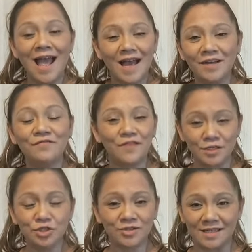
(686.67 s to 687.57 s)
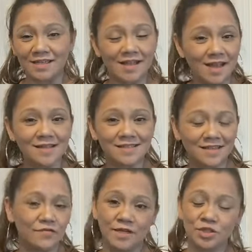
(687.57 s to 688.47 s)
and eventually, yes,
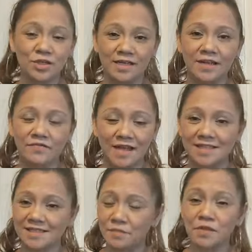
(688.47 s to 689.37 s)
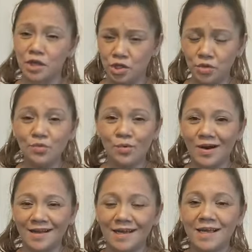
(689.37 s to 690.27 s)
eventually, if that's something you want,